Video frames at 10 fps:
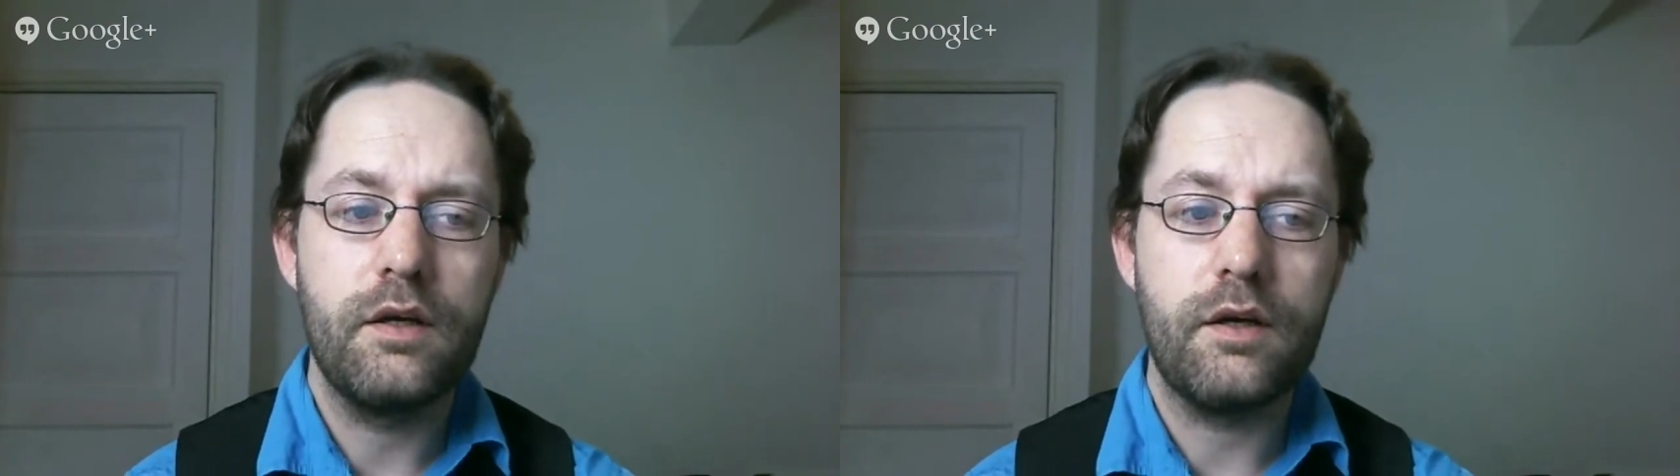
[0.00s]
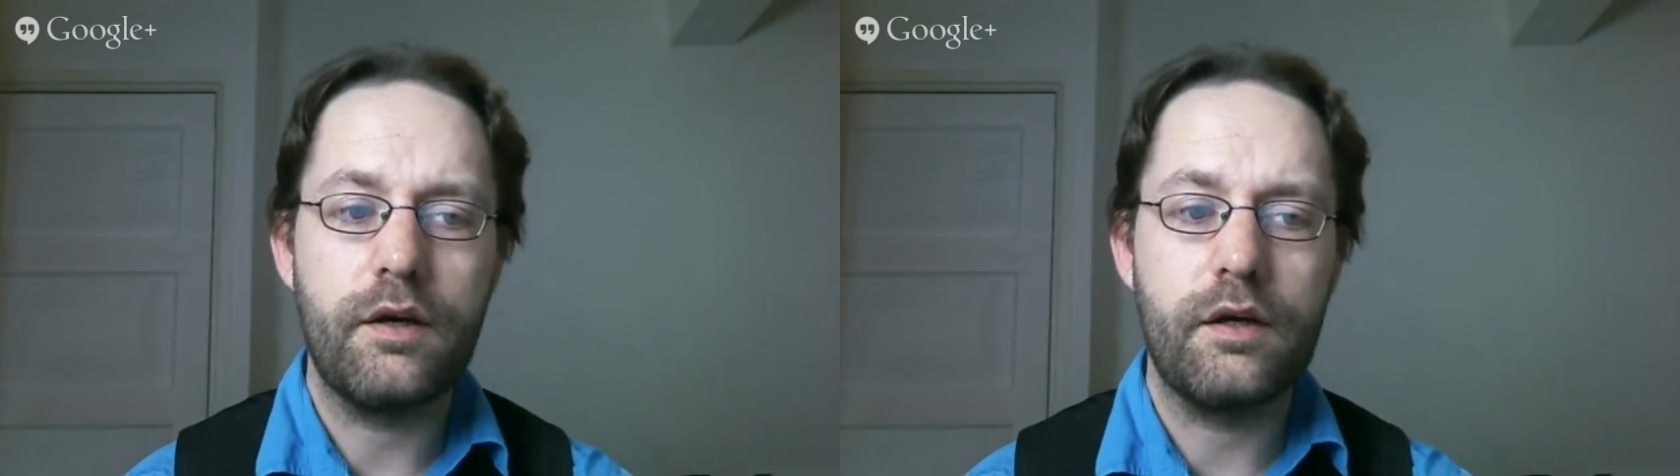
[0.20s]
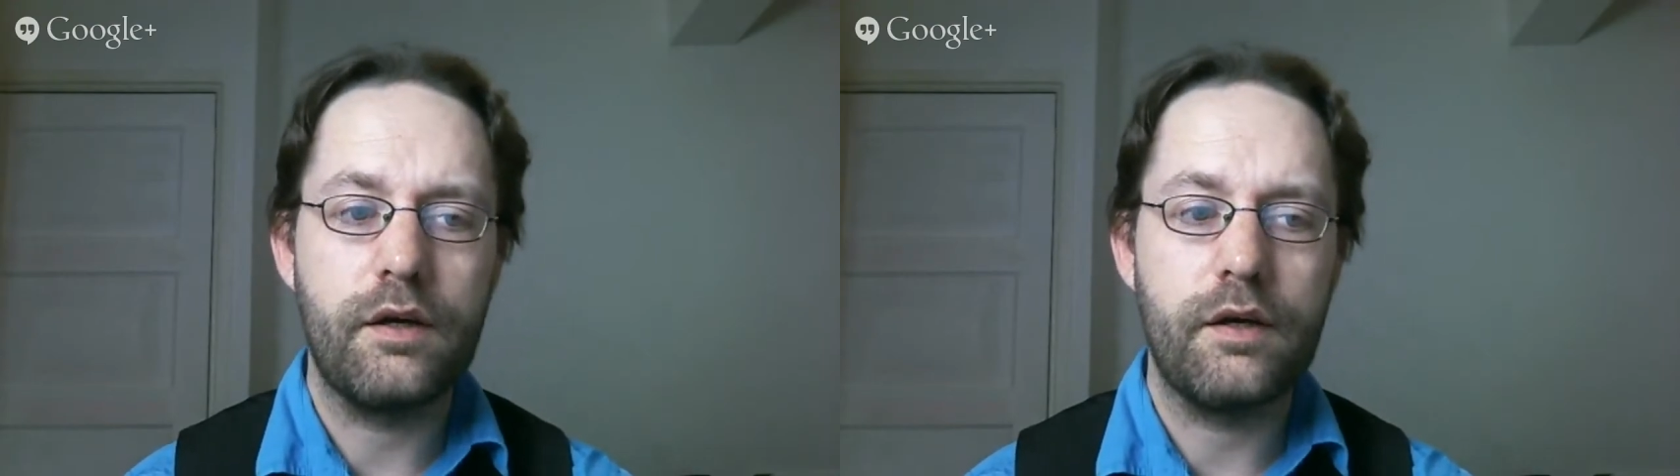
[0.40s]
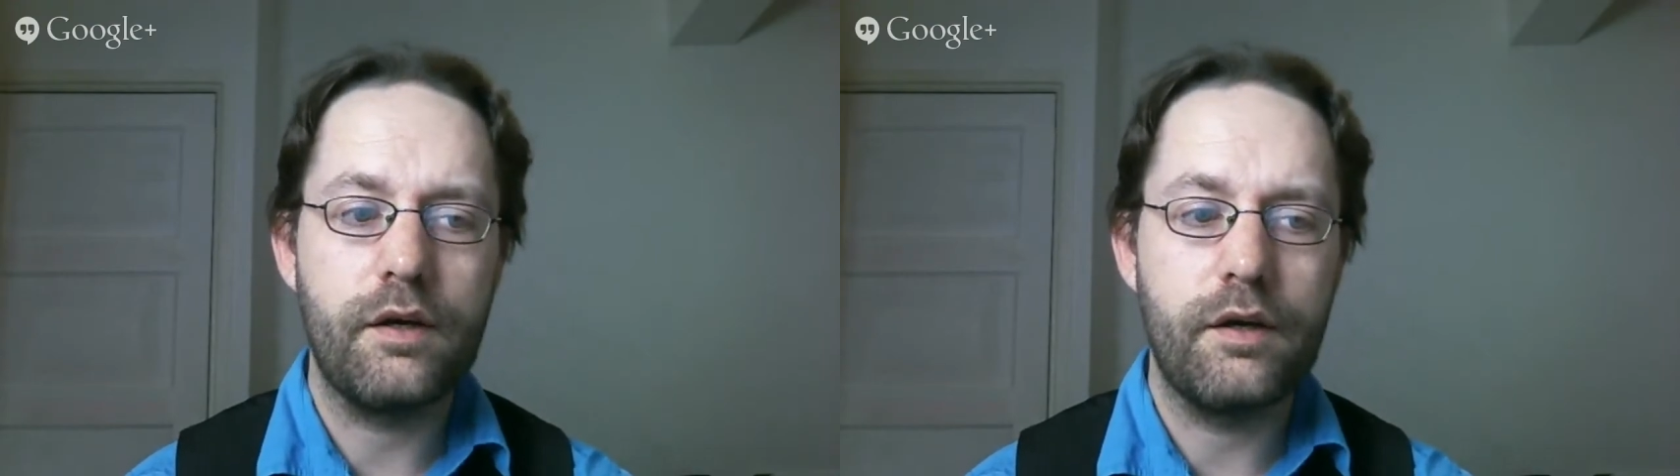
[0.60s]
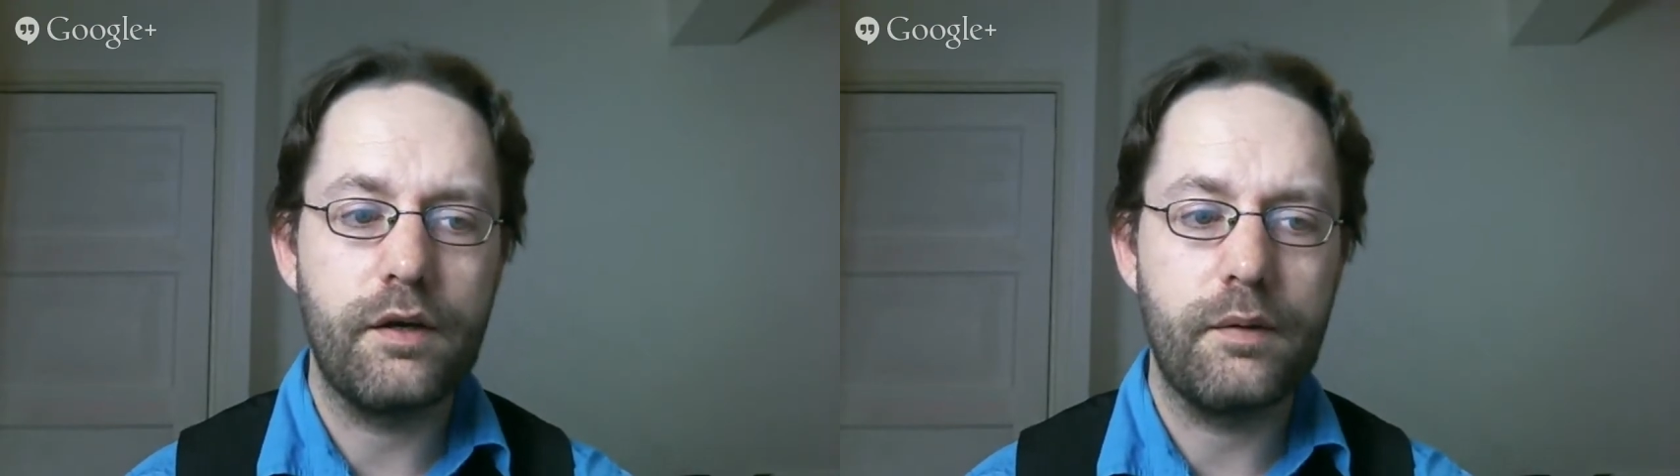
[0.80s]

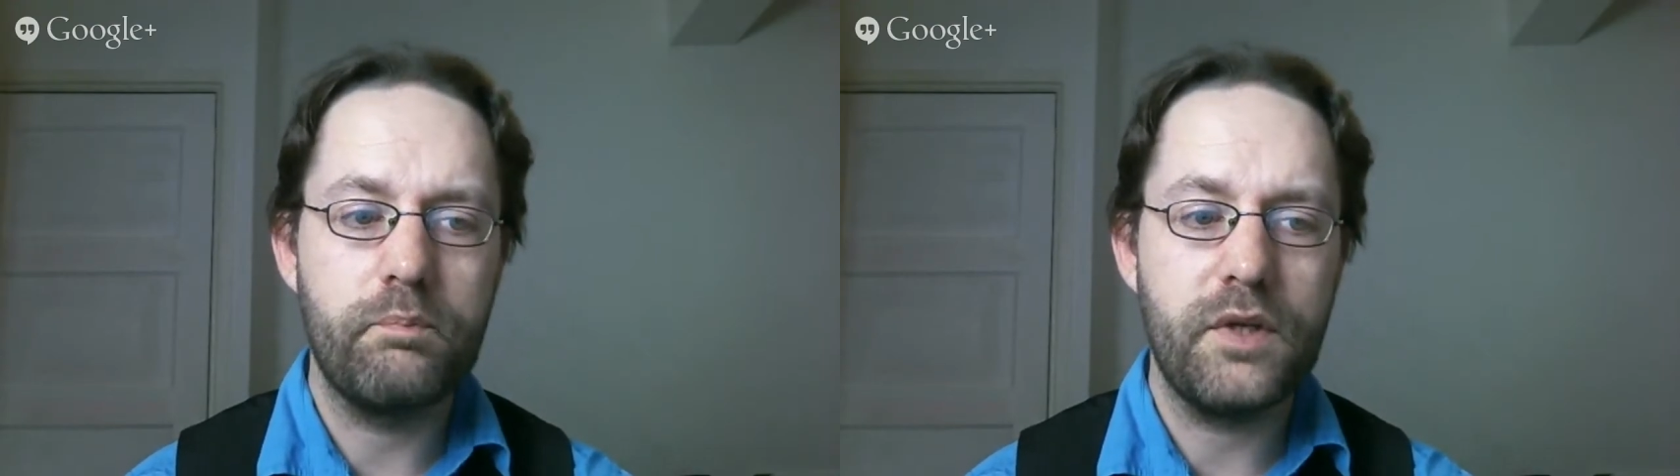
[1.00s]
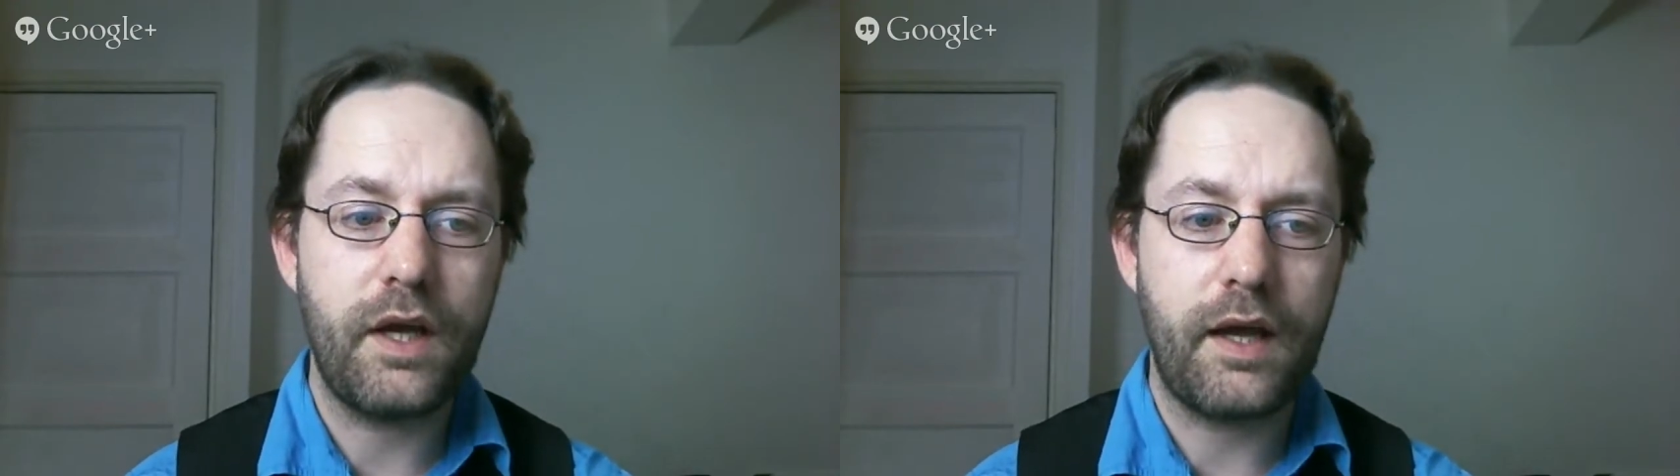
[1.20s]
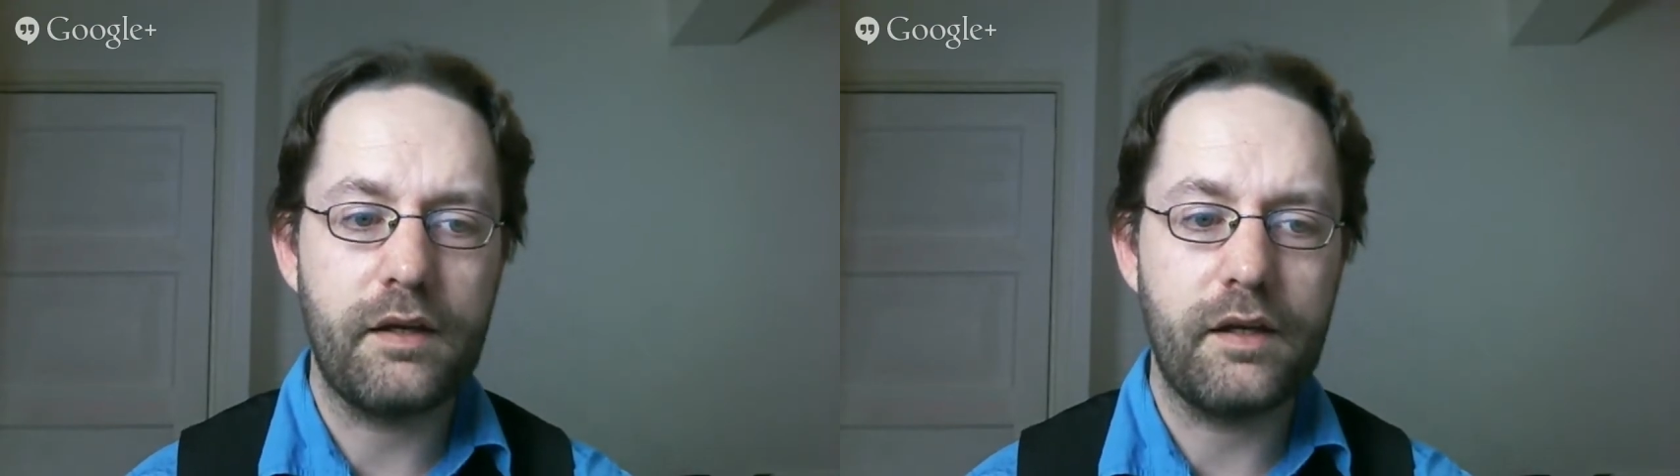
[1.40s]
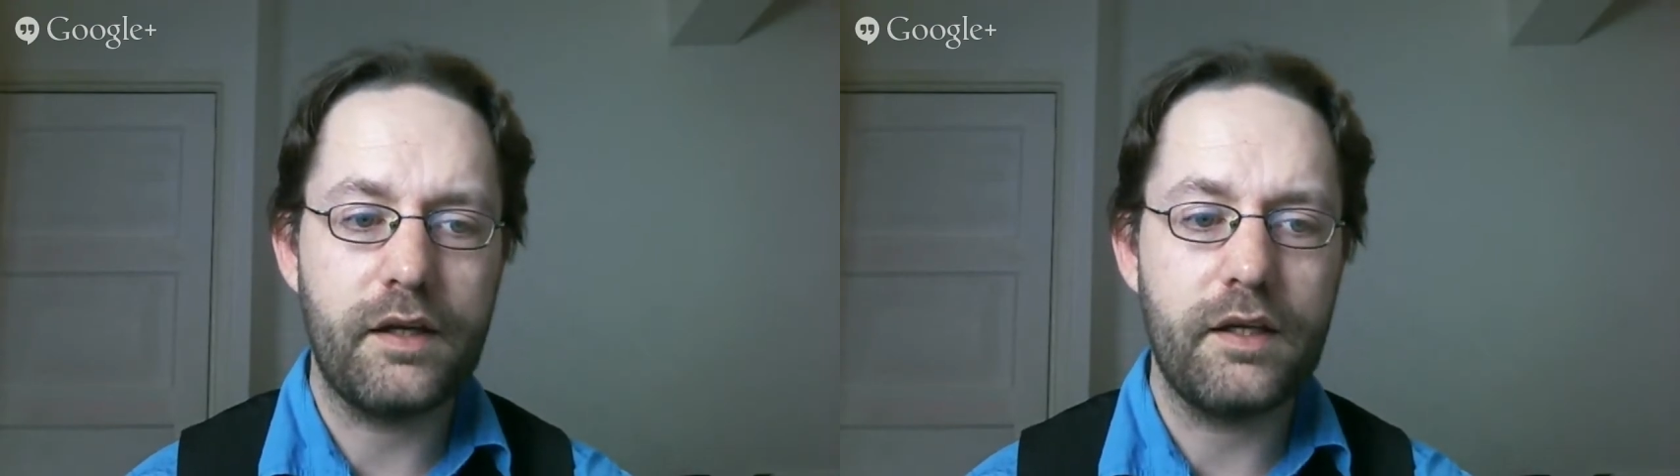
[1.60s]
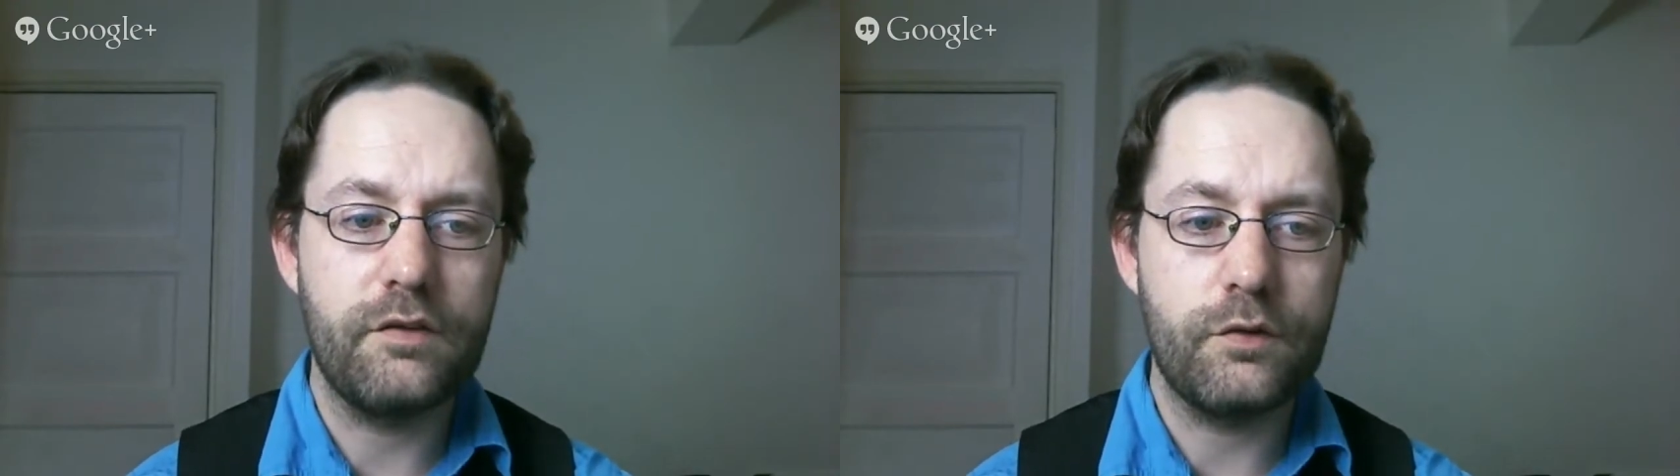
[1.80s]
can lead